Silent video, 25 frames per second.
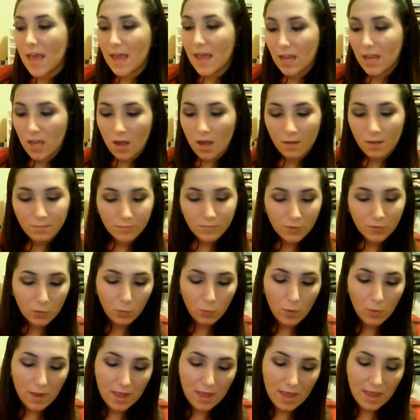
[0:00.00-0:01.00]
It comes
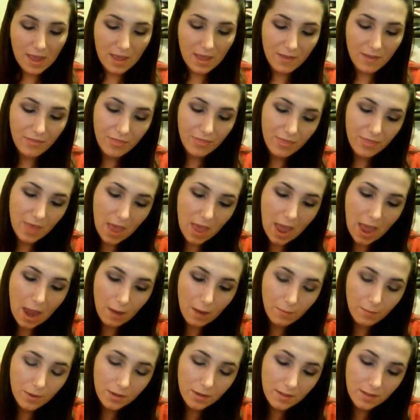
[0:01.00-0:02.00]
with
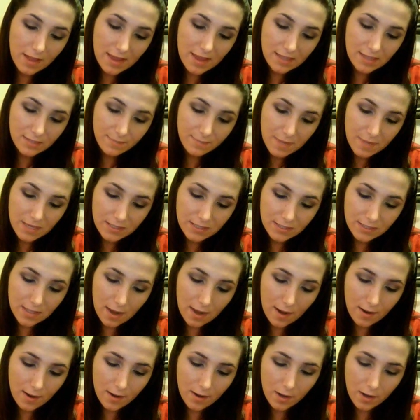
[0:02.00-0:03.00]
Hourglass
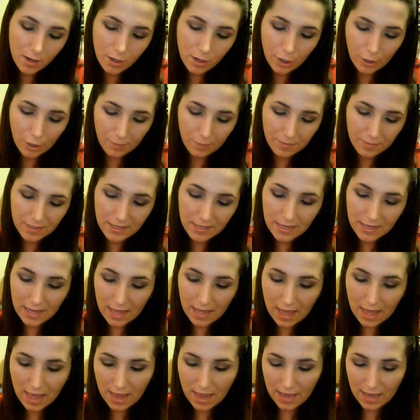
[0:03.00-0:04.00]
Mascara, Urban
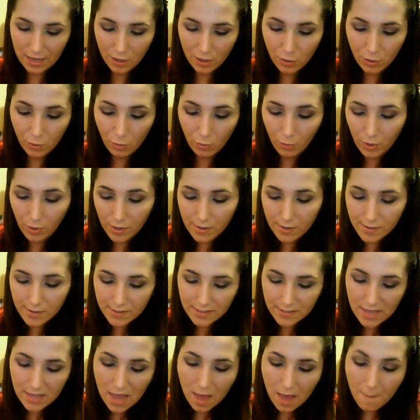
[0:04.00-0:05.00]
Decay,
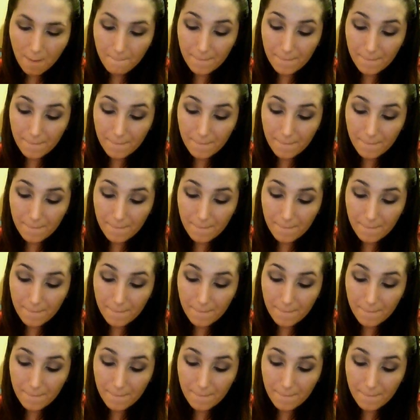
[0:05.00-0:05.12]
Coors,